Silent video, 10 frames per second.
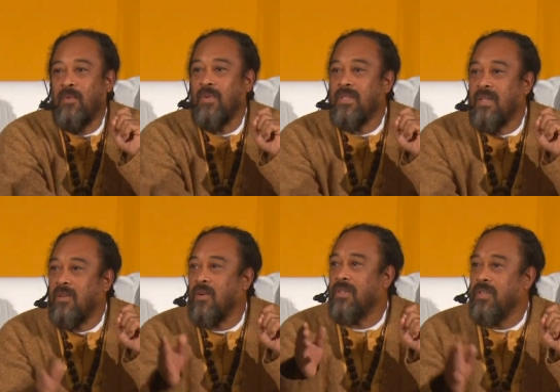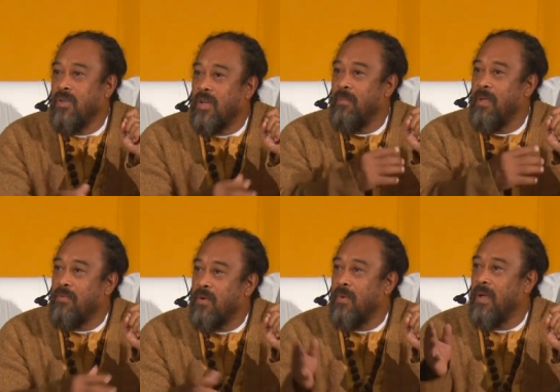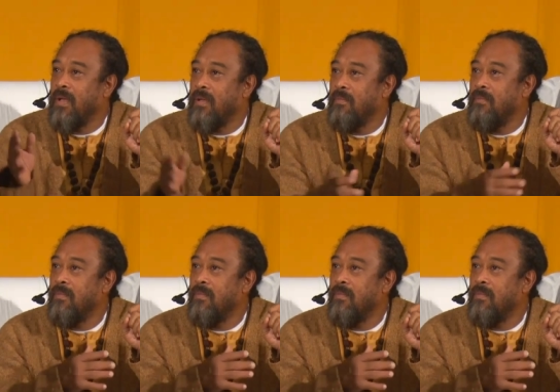It will still continue coming for a while.